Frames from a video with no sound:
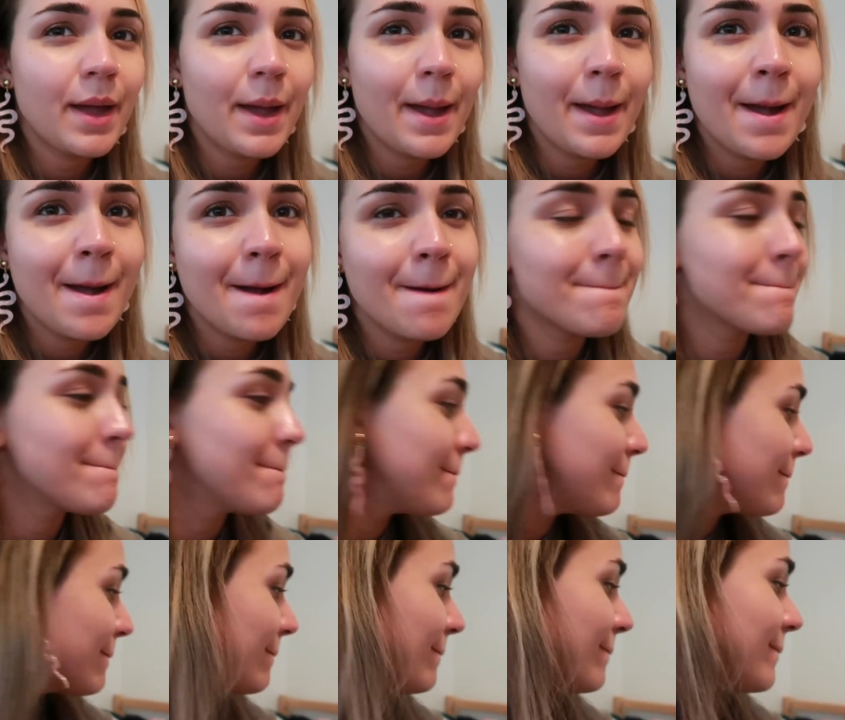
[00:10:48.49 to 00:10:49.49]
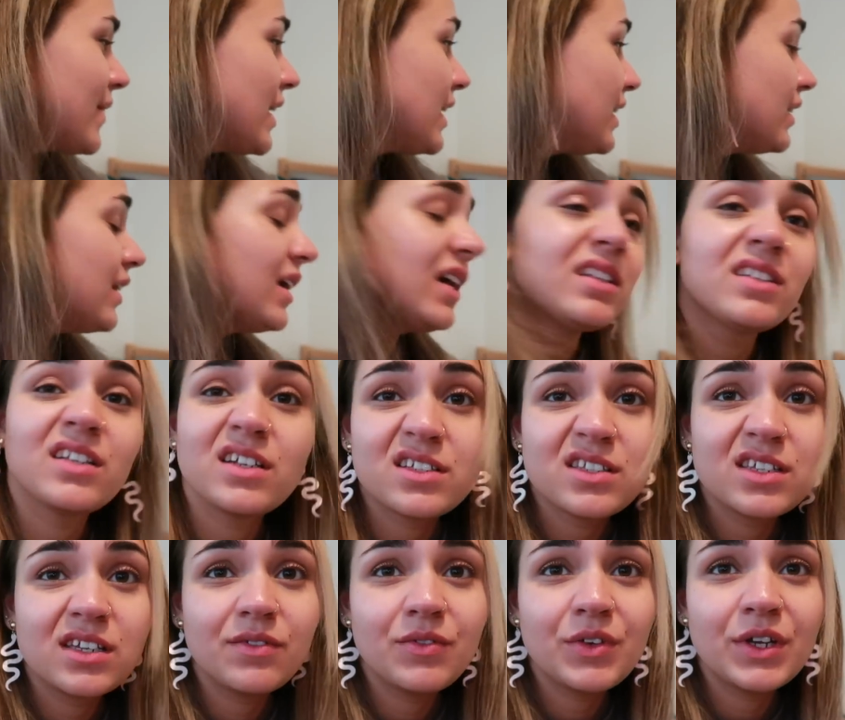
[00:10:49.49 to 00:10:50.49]
And
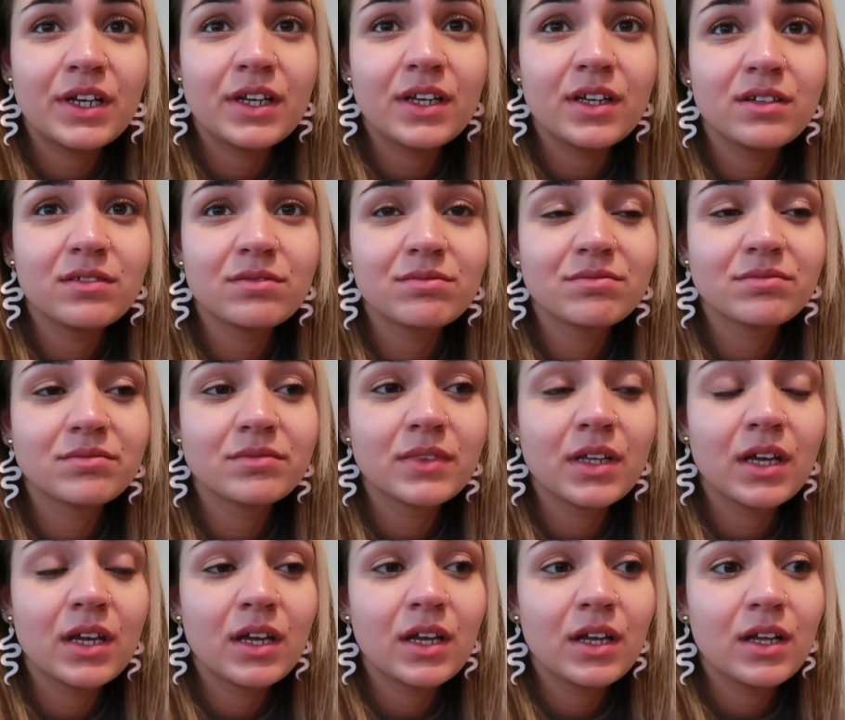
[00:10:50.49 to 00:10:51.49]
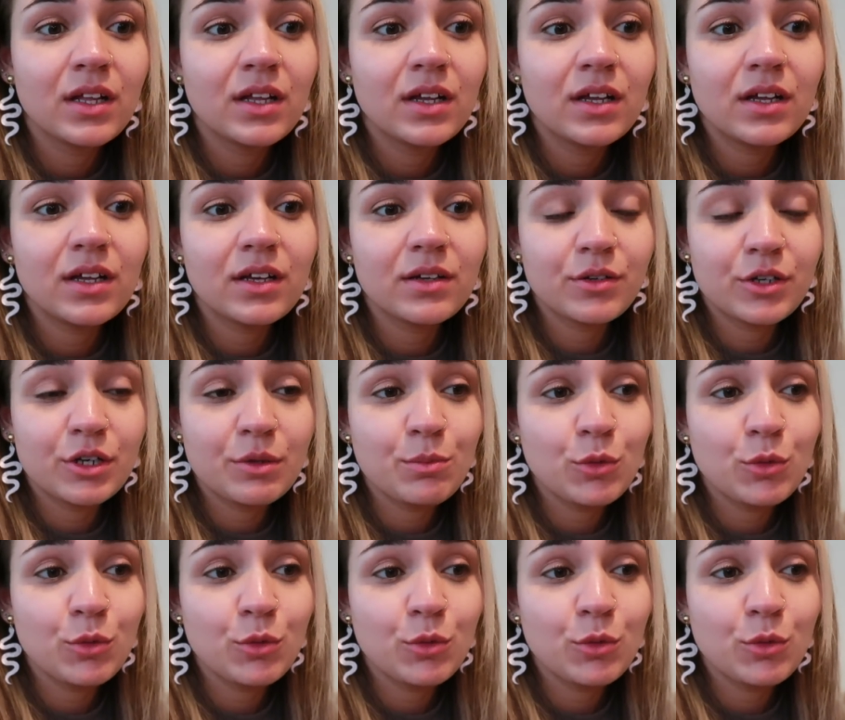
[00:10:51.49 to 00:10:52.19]
that's it really. I'm gonna